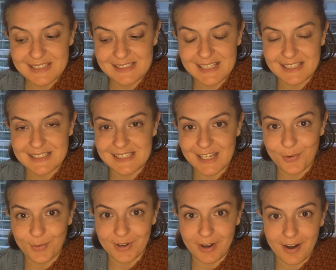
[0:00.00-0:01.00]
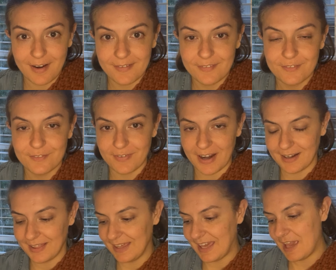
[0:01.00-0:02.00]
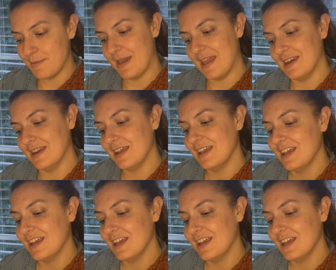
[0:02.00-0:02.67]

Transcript: Scentsy order finally came in.